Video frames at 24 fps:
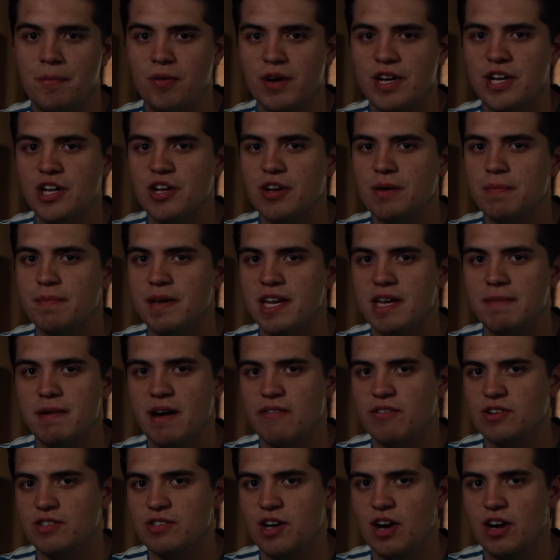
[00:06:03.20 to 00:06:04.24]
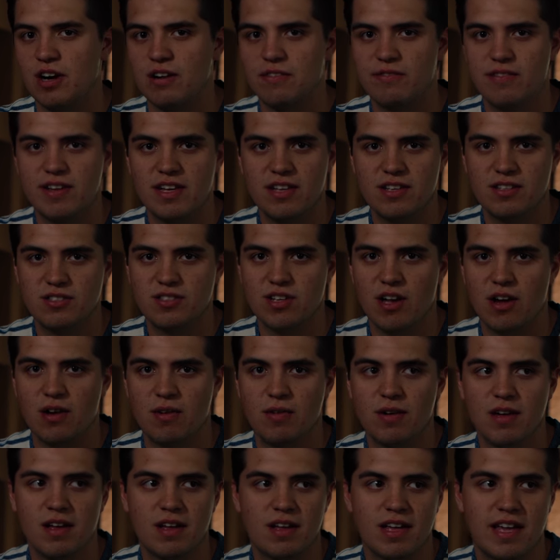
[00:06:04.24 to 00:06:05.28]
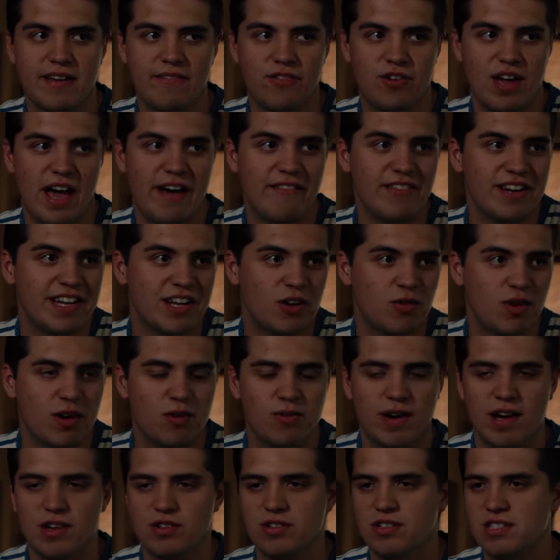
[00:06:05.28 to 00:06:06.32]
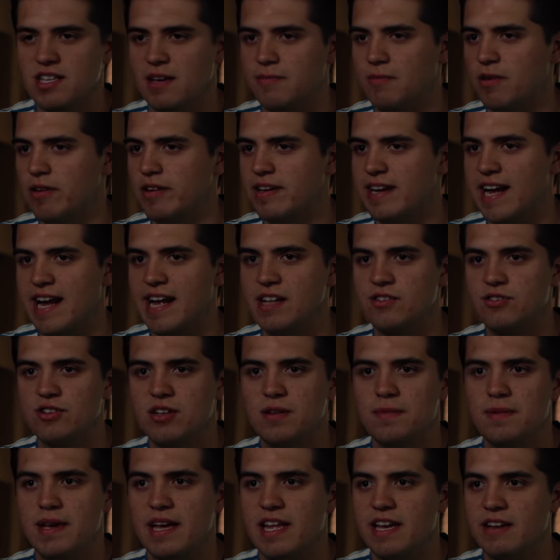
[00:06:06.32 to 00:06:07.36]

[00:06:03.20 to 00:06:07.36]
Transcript: a pretty good bit about photography, so if you have any quick questions, I'm willing to answer them,